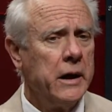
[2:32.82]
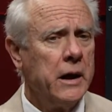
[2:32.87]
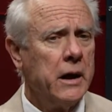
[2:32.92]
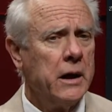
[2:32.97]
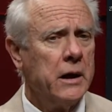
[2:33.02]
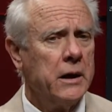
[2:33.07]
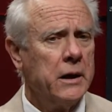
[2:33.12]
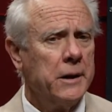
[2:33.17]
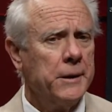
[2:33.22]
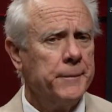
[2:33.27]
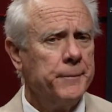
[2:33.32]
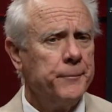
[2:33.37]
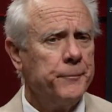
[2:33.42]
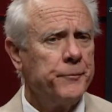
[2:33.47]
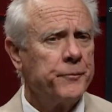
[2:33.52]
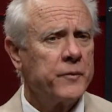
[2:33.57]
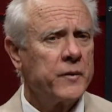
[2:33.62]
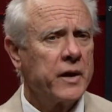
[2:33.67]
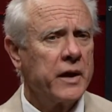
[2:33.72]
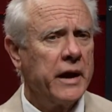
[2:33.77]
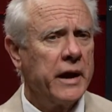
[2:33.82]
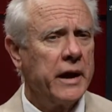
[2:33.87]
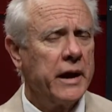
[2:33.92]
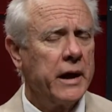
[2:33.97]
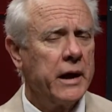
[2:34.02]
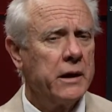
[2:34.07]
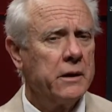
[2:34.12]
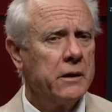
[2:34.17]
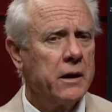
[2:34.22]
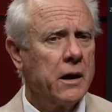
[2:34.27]
Um,
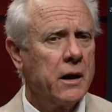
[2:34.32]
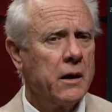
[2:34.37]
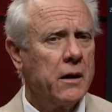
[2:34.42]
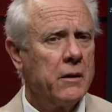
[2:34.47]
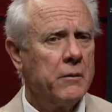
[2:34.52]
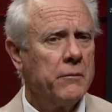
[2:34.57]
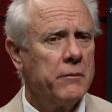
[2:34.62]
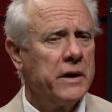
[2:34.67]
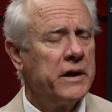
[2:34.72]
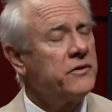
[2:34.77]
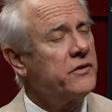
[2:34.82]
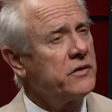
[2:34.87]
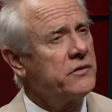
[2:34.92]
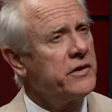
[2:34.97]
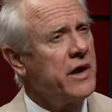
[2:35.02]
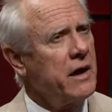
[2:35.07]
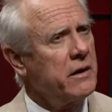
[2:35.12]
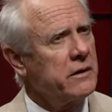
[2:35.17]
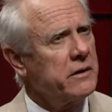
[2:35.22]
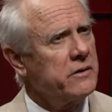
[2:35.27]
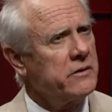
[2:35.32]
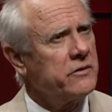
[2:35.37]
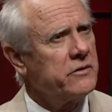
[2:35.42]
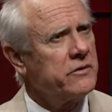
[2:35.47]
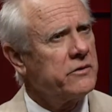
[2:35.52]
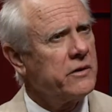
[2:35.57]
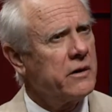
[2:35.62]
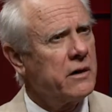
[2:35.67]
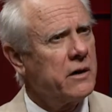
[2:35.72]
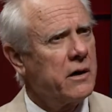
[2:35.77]
and uh, it's a
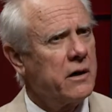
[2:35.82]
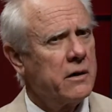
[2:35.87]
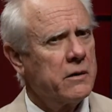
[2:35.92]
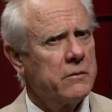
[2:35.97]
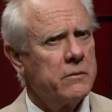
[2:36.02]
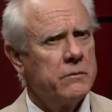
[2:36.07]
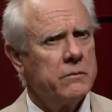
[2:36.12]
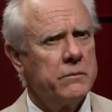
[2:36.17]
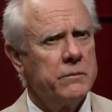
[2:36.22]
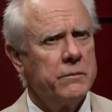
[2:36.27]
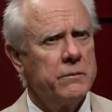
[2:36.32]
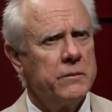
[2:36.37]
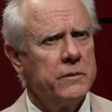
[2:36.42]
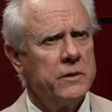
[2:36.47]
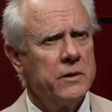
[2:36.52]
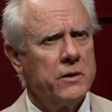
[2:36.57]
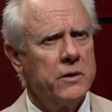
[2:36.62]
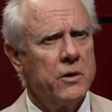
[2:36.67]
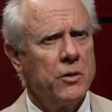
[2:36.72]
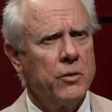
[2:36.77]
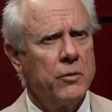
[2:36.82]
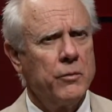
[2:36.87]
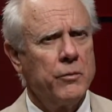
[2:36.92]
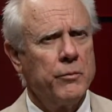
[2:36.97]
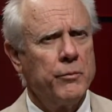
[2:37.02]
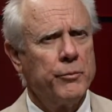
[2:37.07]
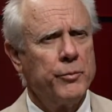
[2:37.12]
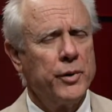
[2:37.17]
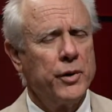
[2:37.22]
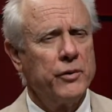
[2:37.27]
challenge, uh, you know,
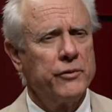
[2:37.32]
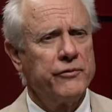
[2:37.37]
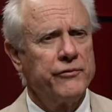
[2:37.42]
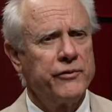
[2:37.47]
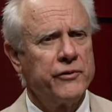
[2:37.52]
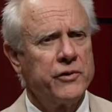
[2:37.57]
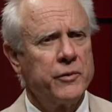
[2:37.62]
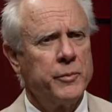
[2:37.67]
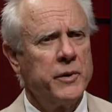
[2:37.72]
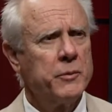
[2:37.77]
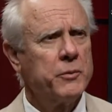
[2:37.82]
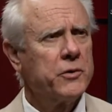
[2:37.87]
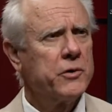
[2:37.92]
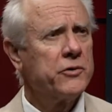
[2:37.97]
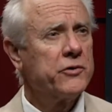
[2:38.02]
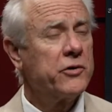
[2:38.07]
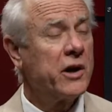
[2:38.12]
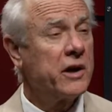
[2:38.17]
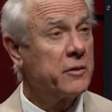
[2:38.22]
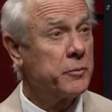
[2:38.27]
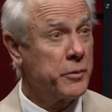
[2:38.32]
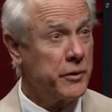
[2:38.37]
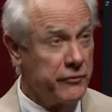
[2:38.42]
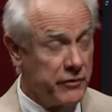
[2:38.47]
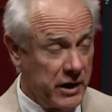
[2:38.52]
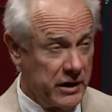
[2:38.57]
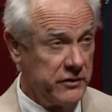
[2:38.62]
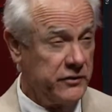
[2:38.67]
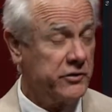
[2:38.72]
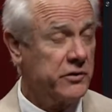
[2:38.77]
both for the people who are trying to
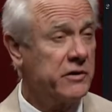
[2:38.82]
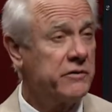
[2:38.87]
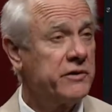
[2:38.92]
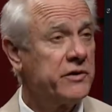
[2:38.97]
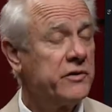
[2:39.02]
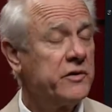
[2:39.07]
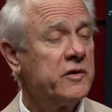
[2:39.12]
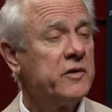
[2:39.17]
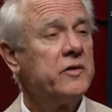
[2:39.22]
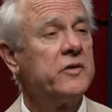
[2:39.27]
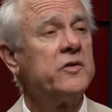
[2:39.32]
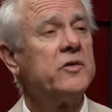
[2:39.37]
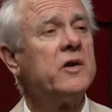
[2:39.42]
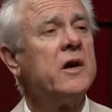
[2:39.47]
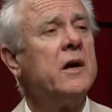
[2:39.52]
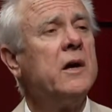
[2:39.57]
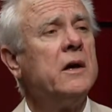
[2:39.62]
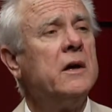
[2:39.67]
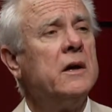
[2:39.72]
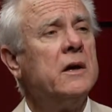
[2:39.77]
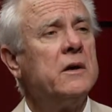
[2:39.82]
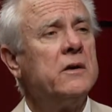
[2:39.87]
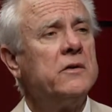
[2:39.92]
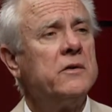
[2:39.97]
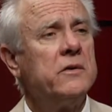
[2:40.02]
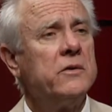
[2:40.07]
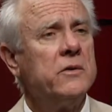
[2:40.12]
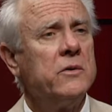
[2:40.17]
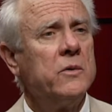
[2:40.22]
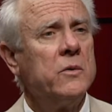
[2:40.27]
provide services
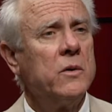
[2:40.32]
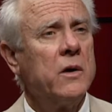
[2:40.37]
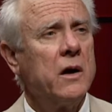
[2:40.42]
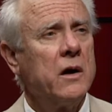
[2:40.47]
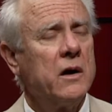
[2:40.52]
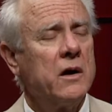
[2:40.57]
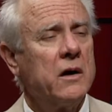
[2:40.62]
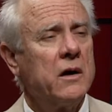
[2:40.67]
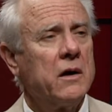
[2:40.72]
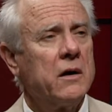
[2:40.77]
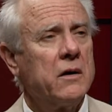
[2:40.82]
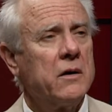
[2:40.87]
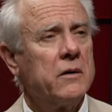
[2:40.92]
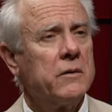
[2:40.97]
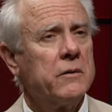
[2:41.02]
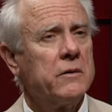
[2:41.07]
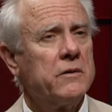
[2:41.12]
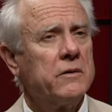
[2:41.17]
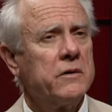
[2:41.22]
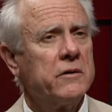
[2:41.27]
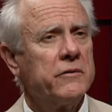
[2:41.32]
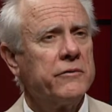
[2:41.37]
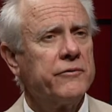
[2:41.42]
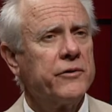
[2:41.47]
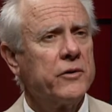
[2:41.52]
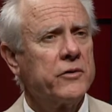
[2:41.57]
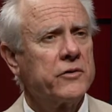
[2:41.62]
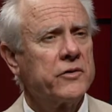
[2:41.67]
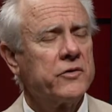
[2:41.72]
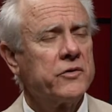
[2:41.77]
to uh, to
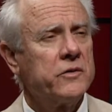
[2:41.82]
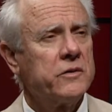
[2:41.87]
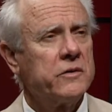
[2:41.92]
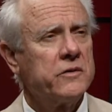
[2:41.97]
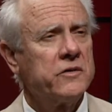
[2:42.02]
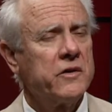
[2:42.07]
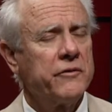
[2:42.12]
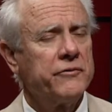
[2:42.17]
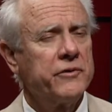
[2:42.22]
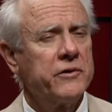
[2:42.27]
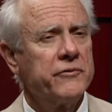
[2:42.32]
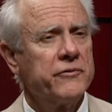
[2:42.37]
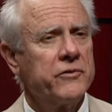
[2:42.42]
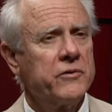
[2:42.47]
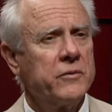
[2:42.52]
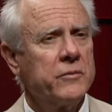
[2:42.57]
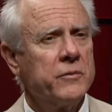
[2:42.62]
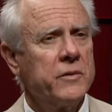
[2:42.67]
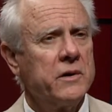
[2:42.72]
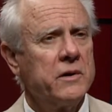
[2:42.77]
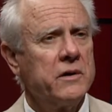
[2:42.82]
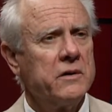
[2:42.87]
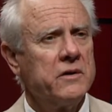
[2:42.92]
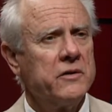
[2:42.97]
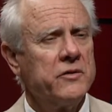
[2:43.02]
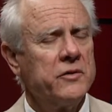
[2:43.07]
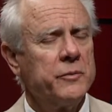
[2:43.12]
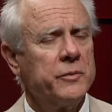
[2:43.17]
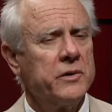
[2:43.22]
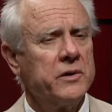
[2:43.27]
folks suffering from uh,
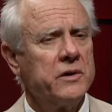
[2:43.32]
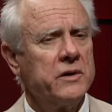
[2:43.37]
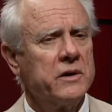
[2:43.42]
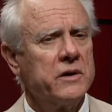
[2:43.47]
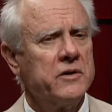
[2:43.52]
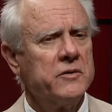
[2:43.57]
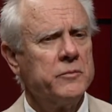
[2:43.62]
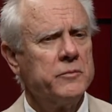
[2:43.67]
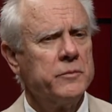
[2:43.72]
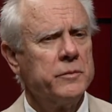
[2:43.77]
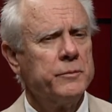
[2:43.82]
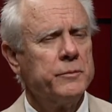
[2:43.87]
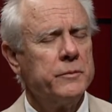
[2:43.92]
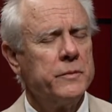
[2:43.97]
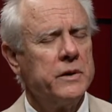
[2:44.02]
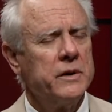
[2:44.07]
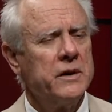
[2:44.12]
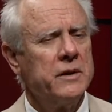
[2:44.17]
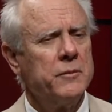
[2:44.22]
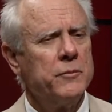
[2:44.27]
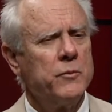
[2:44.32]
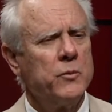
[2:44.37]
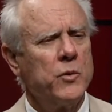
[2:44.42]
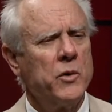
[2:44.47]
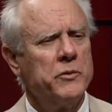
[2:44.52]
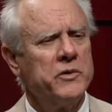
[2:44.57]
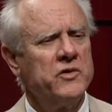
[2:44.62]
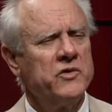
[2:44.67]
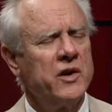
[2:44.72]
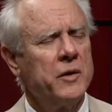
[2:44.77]
disabilities. And when
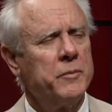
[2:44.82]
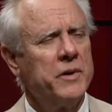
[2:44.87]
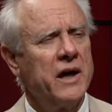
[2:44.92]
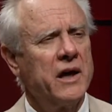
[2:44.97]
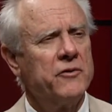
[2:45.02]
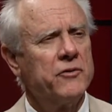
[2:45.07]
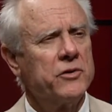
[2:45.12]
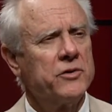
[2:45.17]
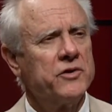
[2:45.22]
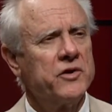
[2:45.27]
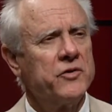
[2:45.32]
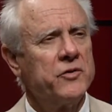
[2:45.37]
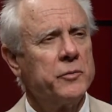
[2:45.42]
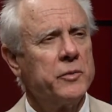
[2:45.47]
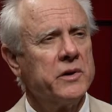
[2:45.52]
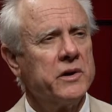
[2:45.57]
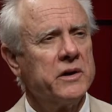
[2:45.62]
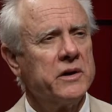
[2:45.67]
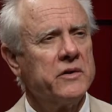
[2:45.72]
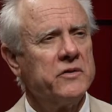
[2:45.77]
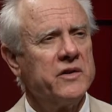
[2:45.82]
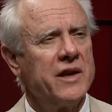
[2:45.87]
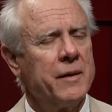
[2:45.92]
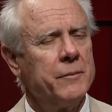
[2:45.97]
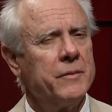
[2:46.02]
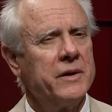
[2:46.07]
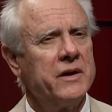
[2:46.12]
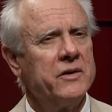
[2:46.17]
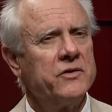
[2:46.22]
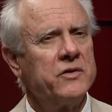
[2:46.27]
we say behavioral disabilities, that
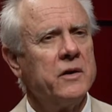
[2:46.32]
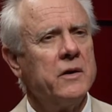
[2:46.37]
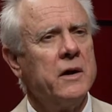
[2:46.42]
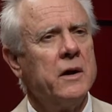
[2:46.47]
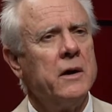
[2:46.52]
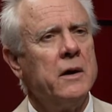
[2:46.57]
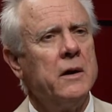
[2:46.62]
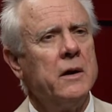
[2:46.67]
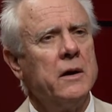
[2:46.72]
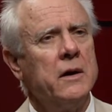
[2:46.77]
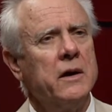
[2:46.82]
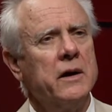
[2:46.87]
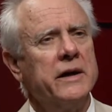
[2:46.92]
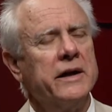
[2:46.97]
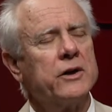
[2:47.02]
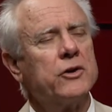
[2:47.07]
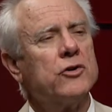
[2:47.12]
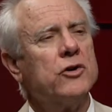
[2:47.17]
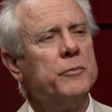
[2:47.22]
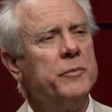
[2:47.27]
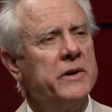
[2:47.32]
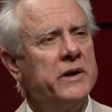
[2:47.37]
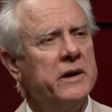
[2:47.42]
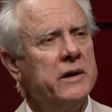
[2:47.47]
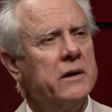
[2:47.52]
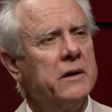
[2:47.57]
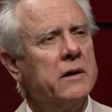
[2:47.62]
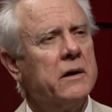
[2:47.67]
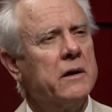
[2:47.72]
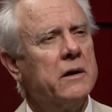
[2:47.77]
means uh, it could
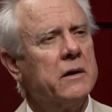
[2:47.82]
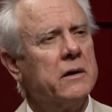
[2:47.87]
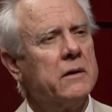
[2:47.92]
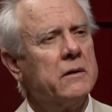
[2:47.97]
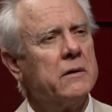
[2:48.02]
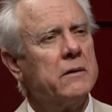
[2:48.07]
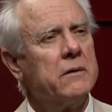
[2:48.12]
be uh,